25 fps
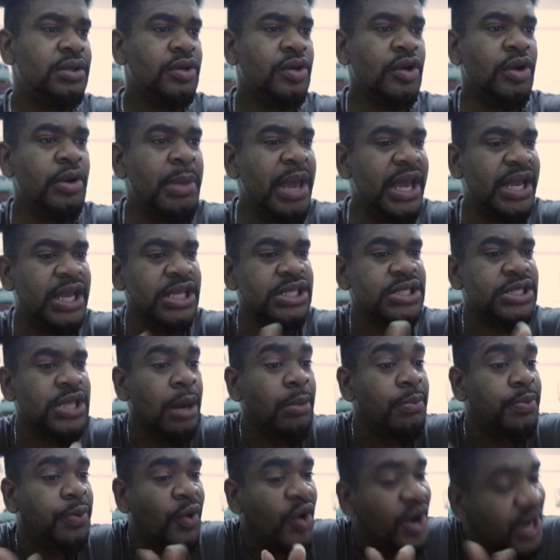We're making
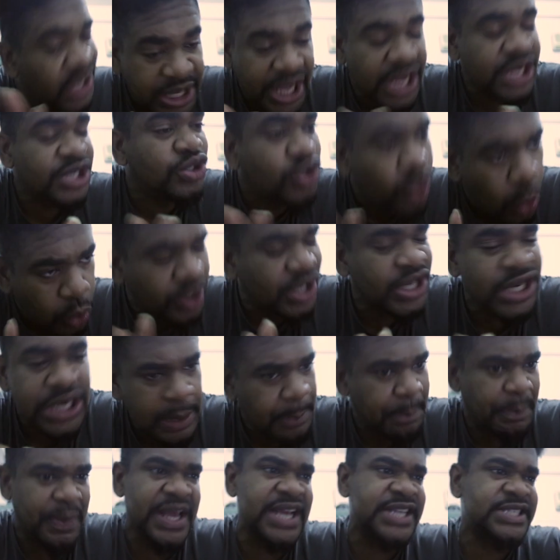some freaking joke in
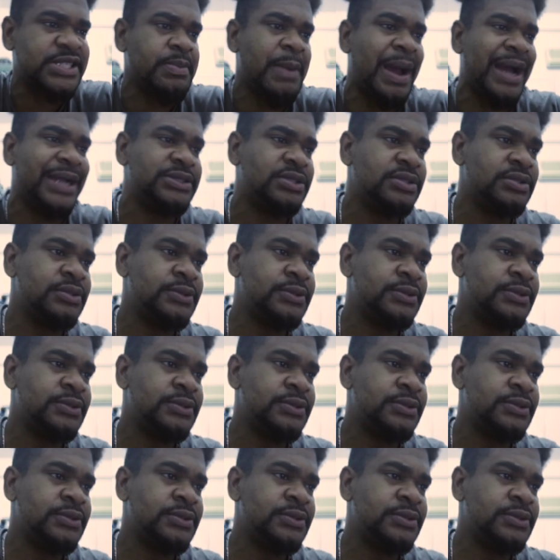the place, man.